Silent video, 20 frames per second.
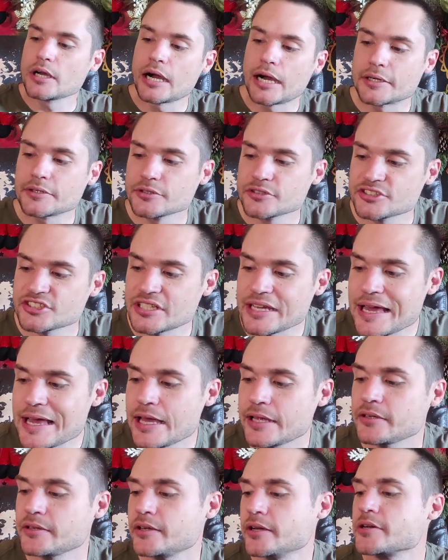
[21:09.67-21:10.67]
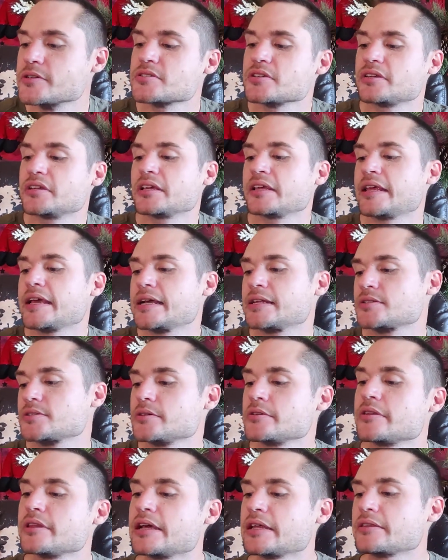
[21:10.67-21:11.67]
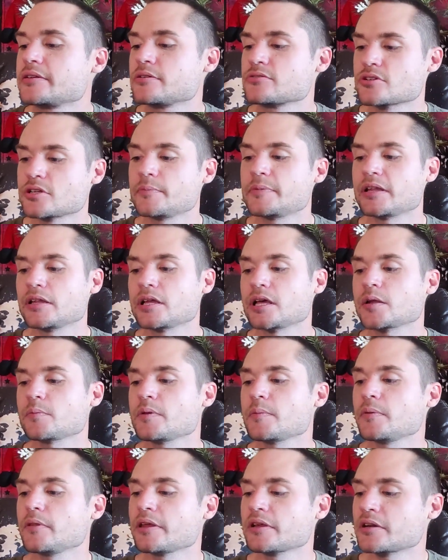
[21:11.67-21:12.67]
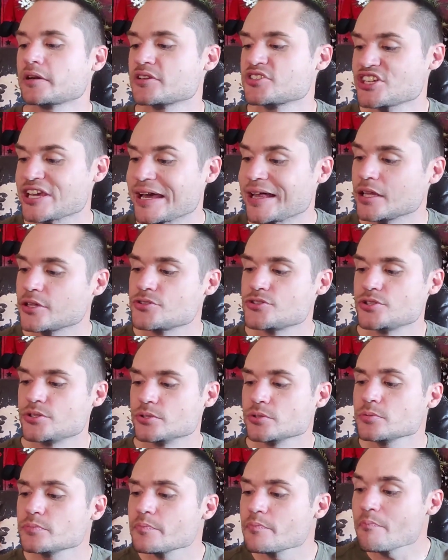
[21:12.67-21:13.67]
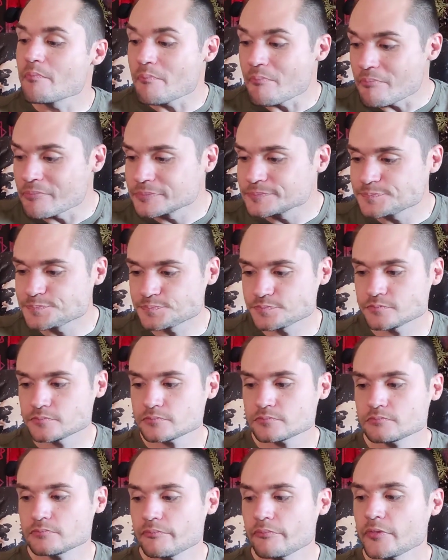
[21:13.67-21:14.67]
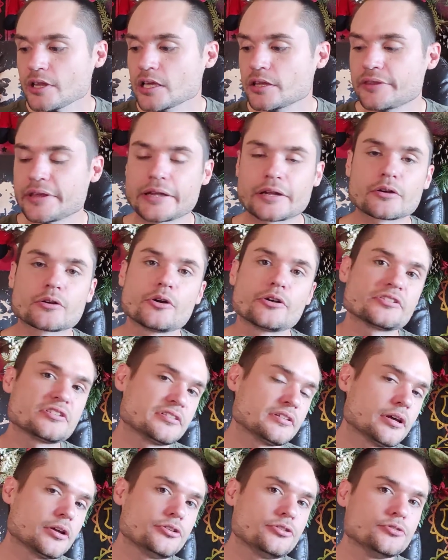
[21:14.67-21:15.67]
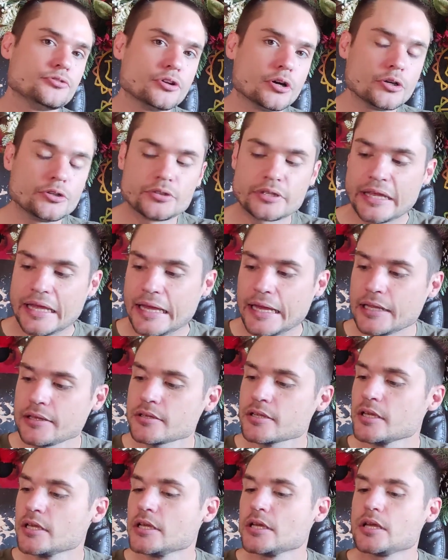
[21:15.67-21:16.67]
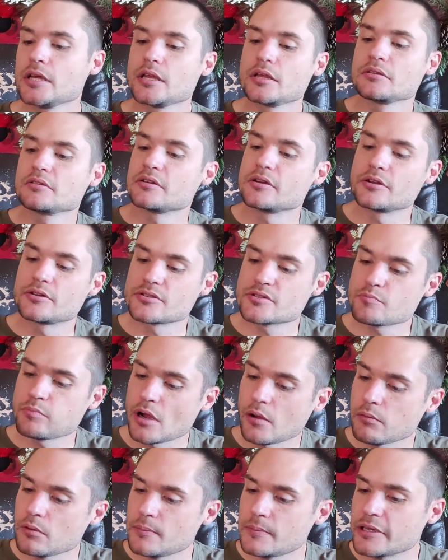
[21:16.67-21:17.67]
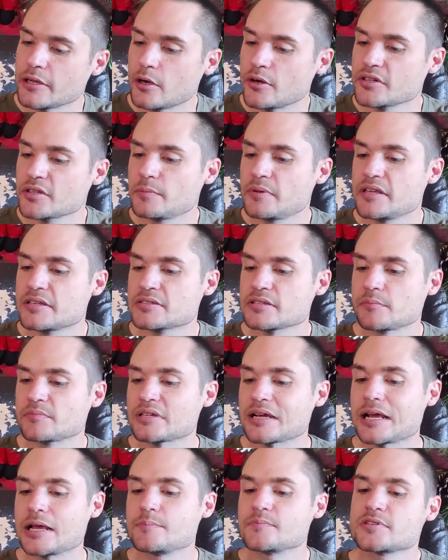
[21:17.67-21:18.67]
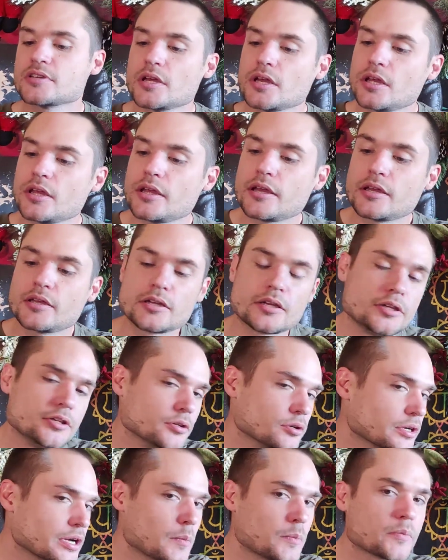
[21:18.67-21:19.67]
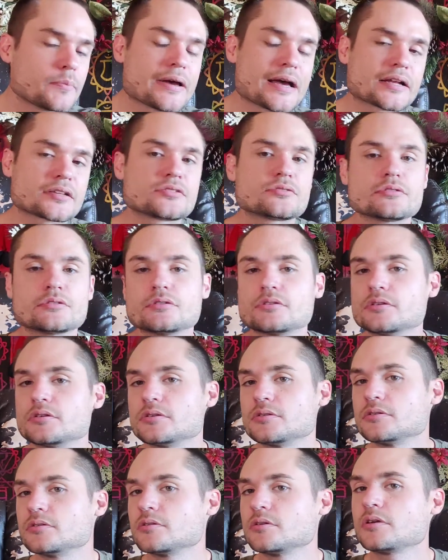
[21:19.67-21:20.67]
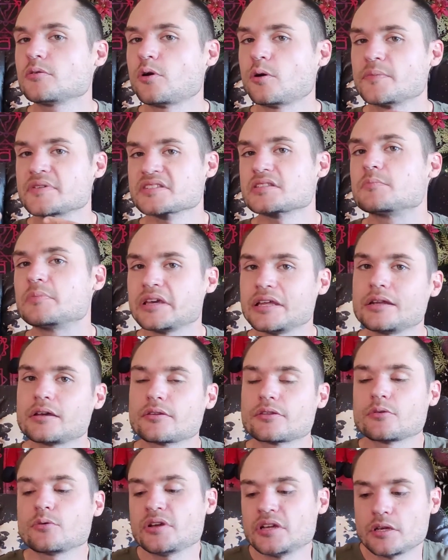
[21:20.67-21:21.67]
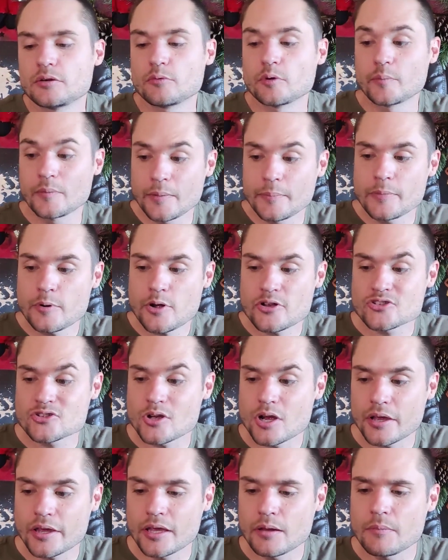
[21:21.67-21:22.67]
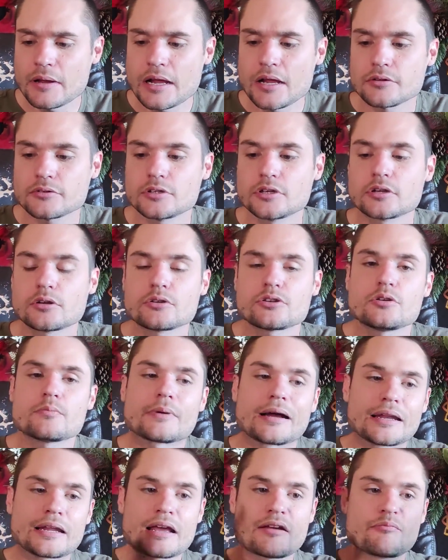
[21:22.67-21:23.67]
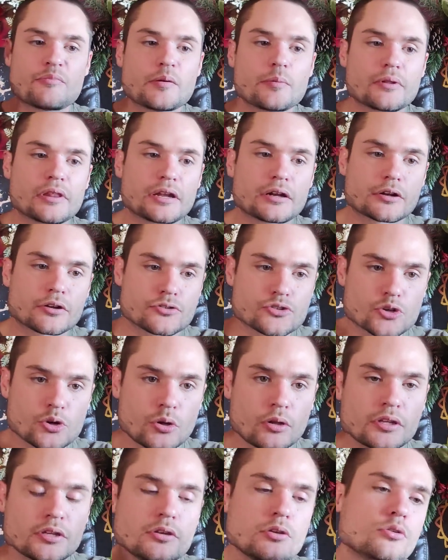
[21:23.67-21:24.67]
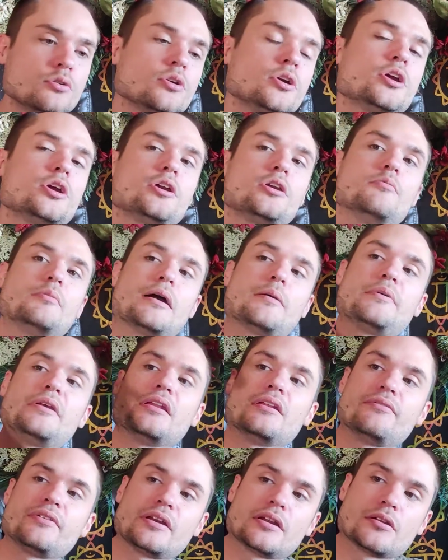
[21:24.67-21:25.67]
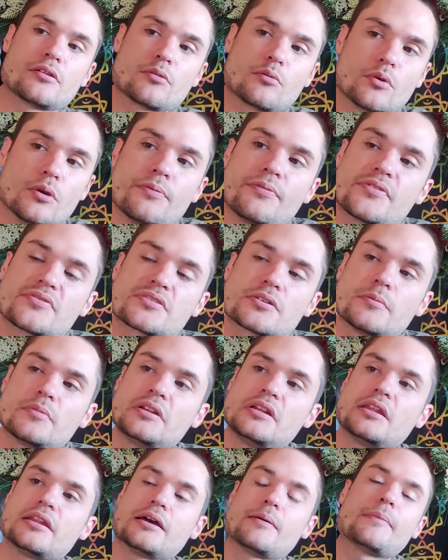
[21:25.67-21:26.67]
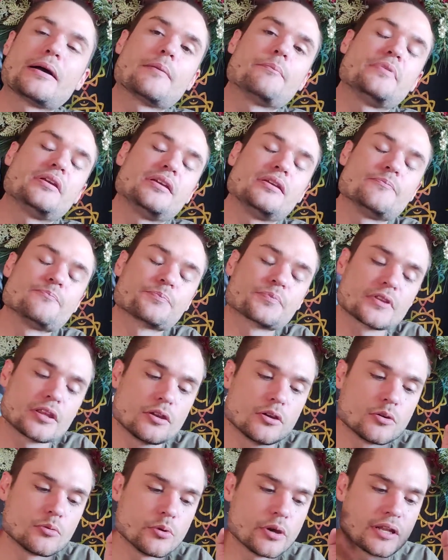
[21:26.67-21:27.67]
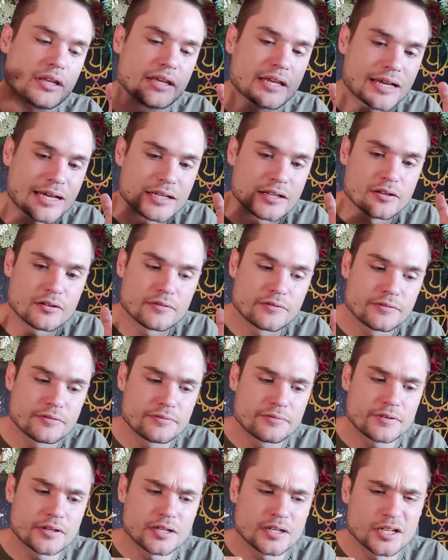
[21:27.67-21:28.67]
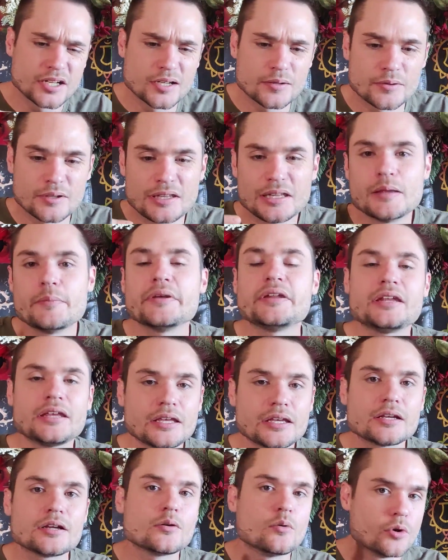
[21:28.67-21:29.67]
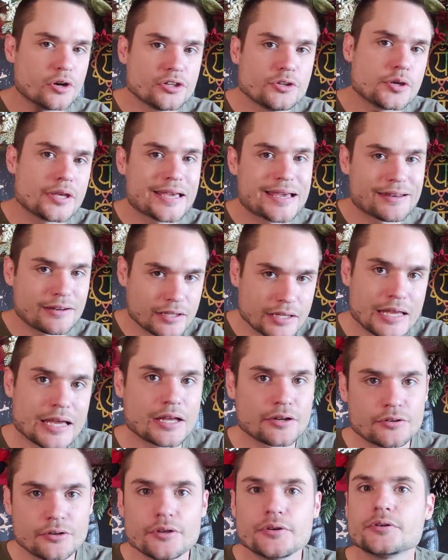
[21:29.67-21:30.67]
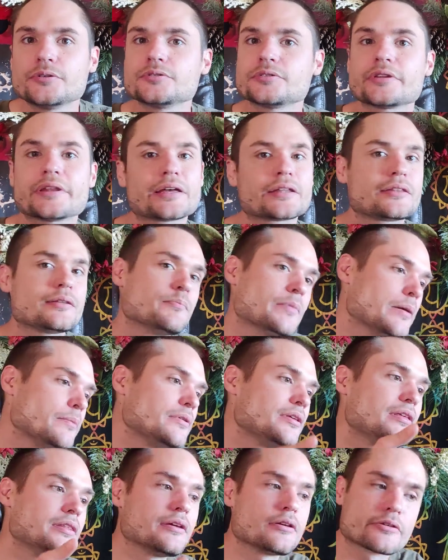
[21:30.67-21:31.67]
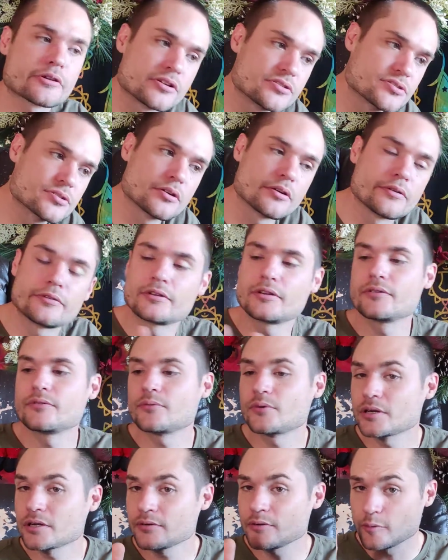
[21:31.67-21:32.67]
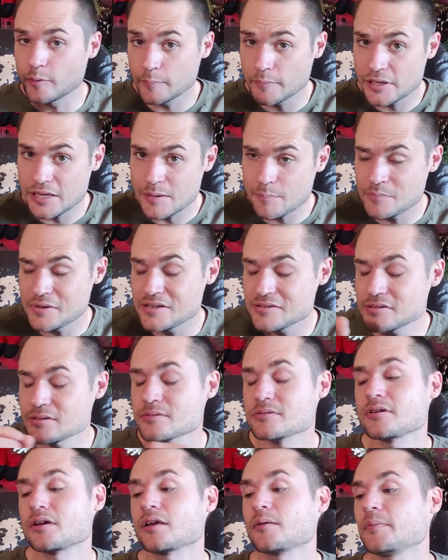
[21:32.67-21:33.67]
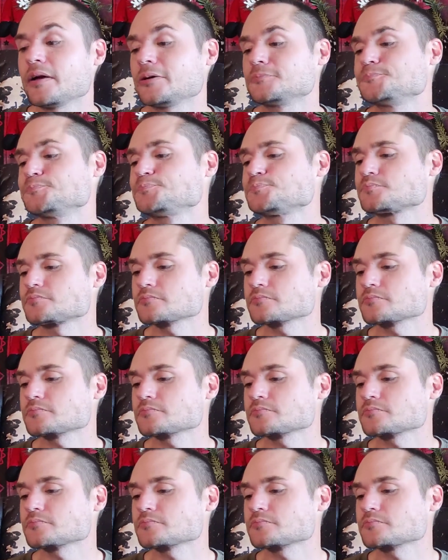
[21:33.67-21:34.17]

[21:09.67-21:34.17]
understand here, something Cancer, that there's going to be a lot of people that are going to challenge you, that are going to tell you, no, you can't. There's probably going to be sometimes, uh, you know, coming back to the, almost the beginning of the reading. Remember I was talking about, you know, you might have people that are controlling you, you might be living under the roof of somebody that might be really kind of uh, limiting what you can and can't do. That maybe they're conservative, whatever. Remember that piece I was talking about?